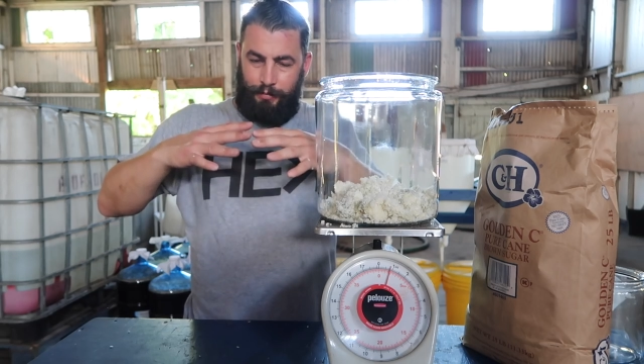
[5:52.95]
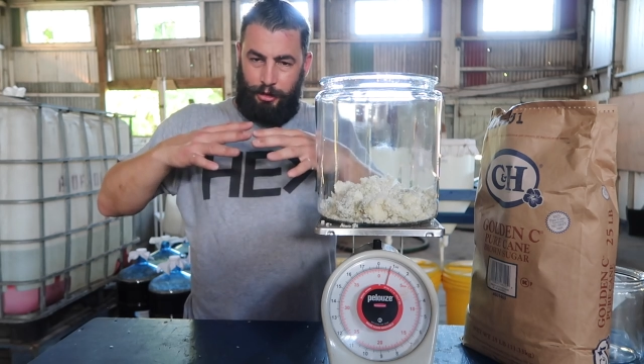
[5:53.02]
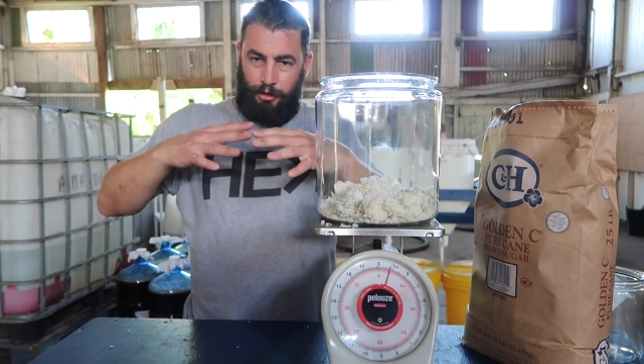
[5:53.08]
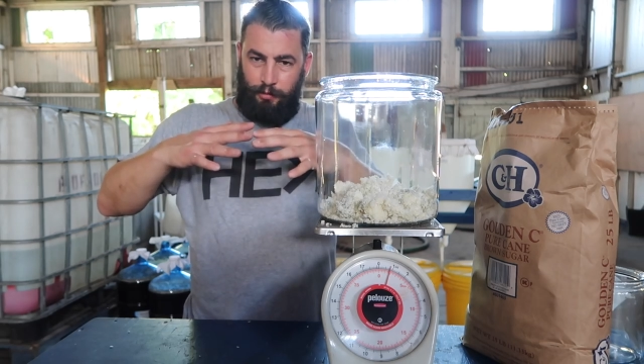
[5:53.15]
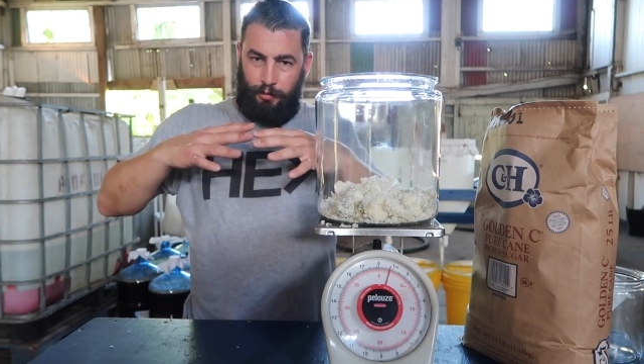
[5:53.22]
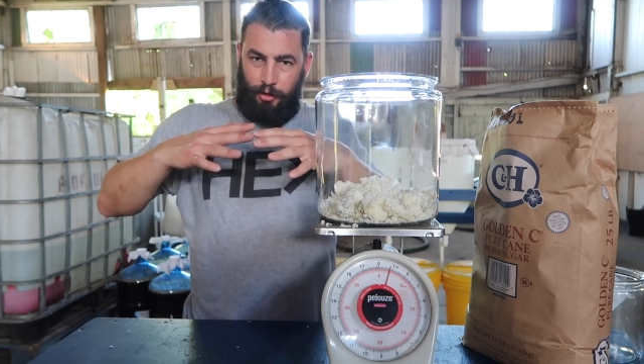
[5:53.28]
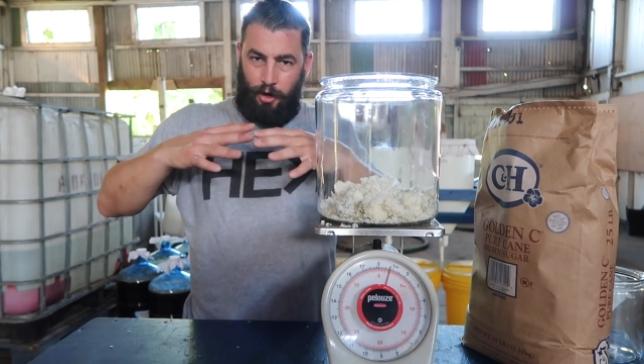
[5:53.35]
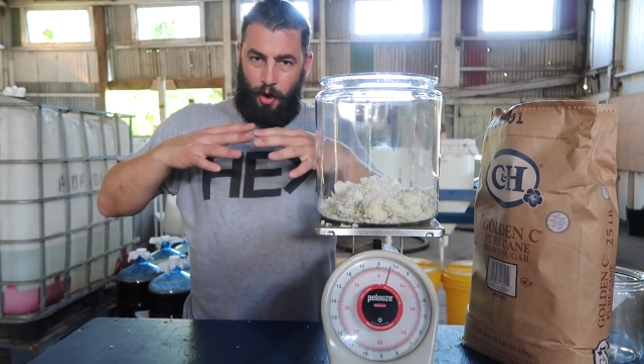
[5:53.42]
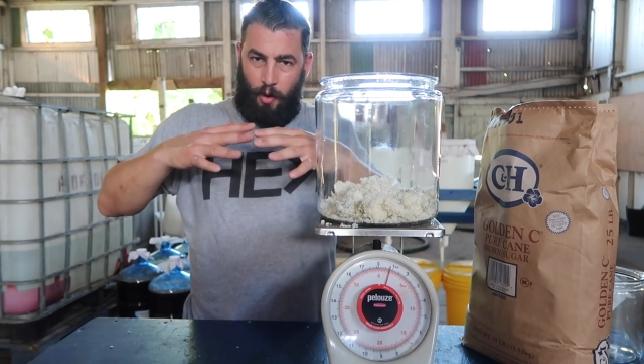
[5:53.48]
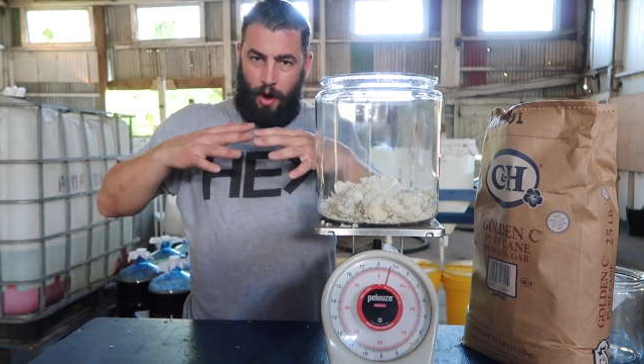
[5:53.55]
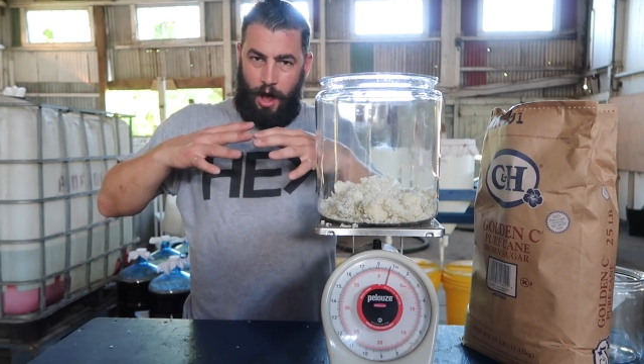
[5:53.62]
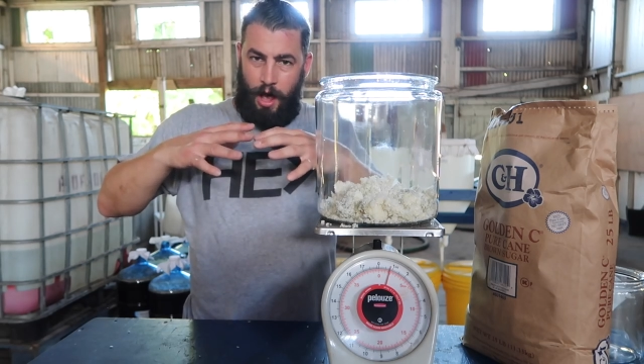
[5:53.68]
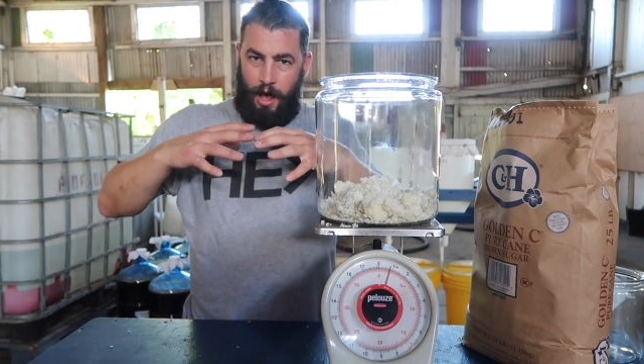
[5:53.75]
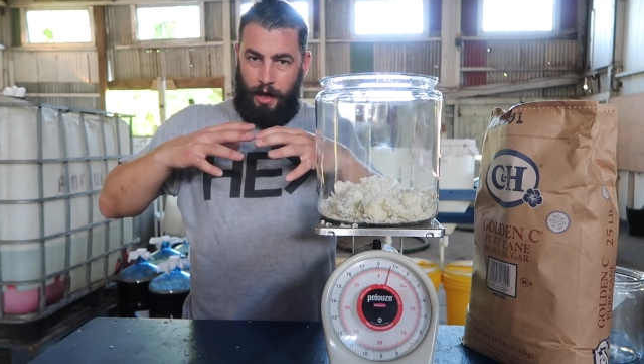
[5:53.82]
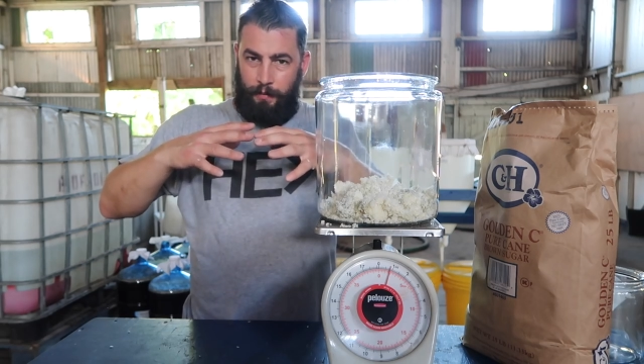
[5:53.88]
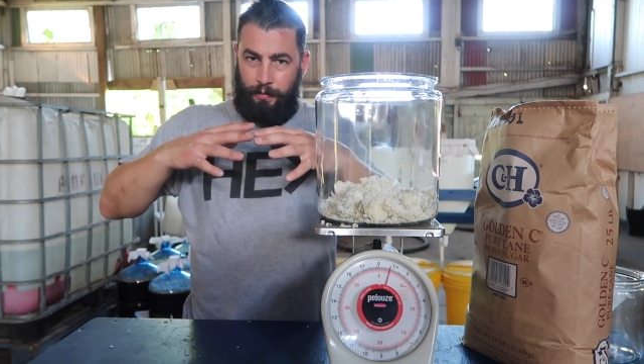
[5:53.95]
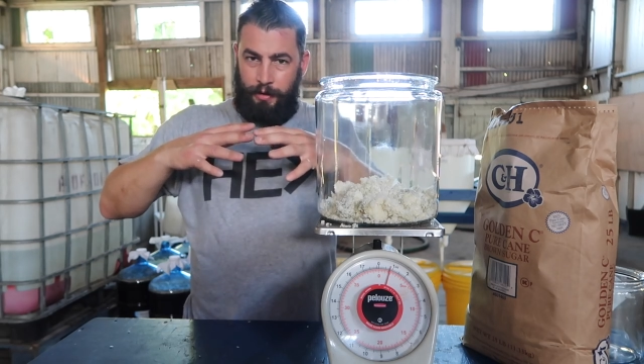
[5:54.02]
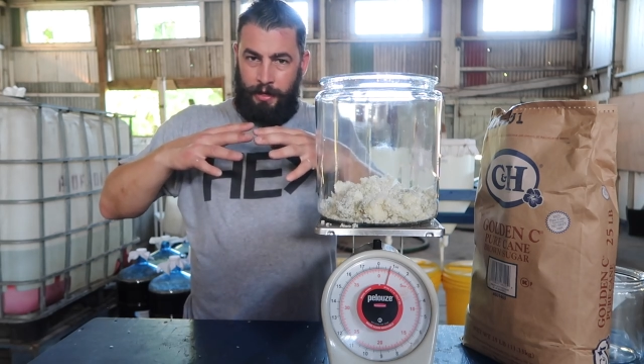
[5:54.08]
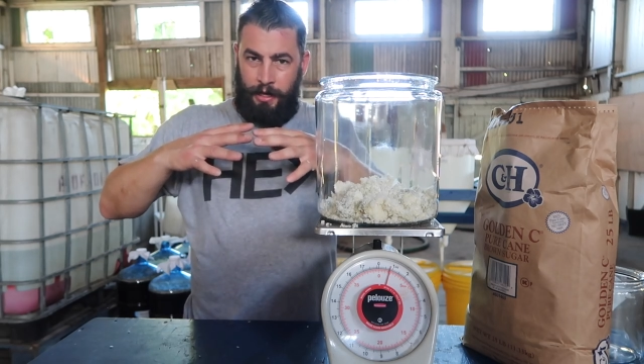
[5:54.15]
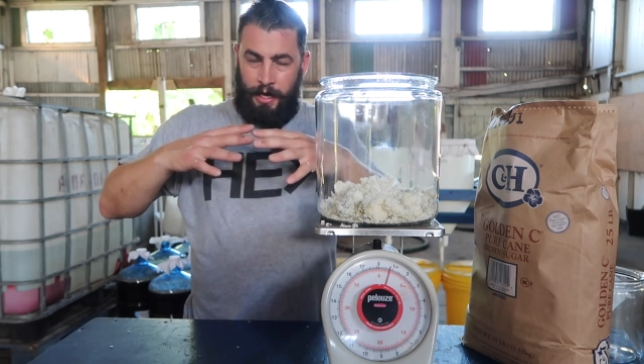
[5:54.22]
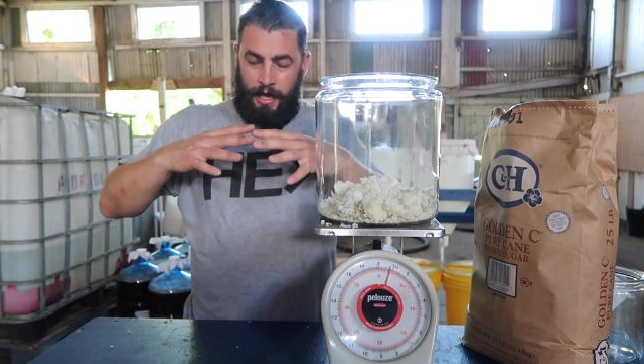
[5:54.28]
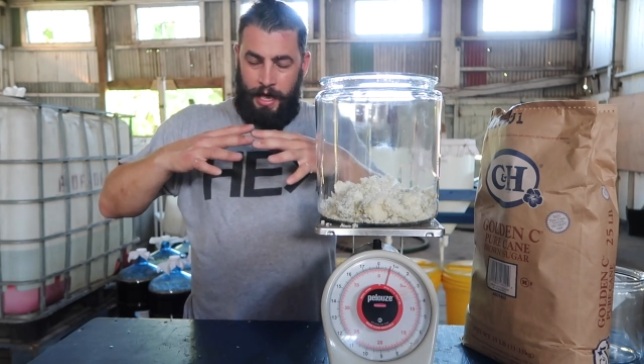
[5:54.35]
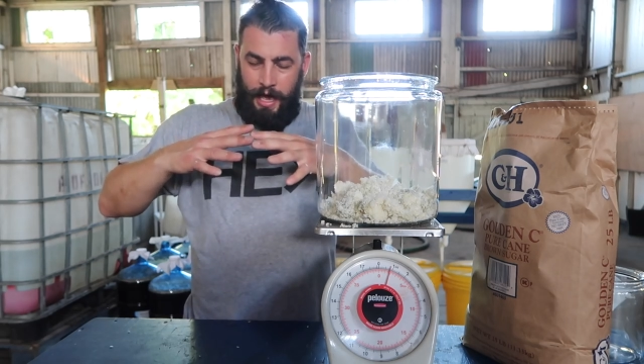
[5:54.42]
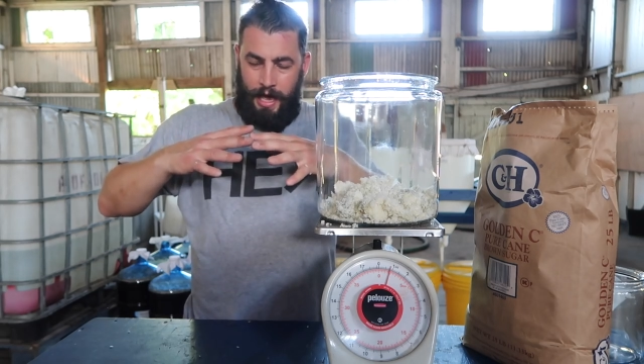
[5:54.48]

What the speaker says: bloom will go up